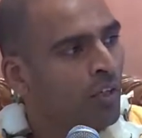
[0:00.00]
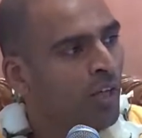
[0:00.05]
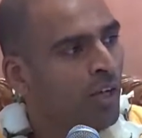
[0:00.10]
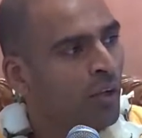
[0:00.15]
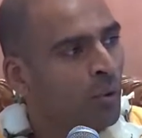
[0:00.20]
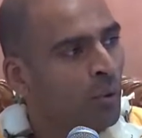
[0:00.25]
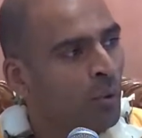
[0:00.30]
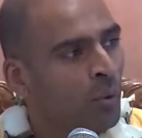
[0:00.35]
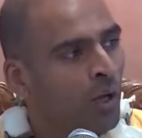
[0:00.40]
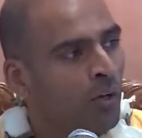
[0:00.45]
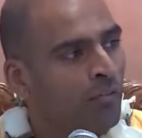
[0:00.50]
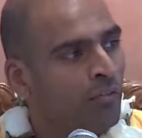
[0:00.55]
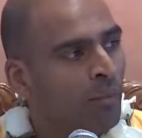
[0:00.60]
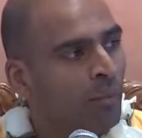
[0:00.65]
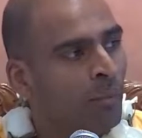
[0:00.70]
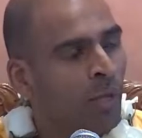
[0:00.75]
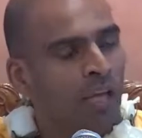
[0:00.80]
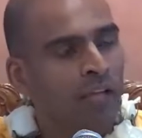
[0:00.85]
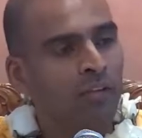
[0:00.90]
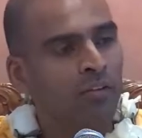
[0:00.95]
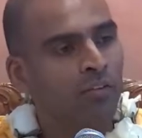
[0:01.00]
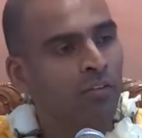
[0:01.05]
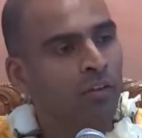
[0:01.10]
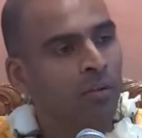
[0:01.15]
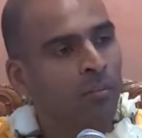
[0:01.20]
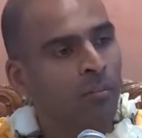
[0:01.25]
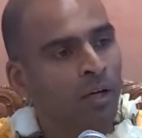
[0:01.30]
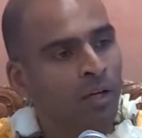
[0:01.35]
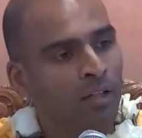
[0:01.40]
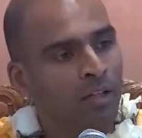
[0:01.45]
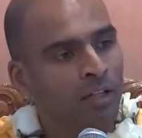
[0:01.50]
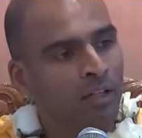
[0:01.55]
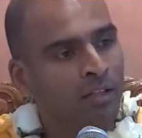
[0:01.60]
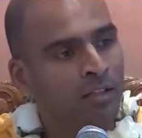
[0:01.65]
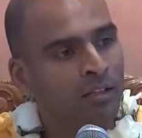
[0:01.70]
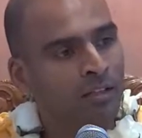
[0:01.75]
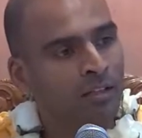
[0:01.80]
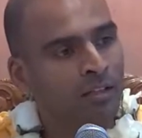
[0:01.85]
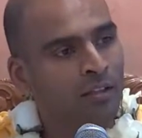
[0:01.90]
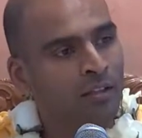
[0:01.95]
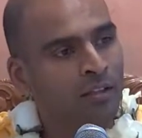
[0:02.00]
that whoever makes the money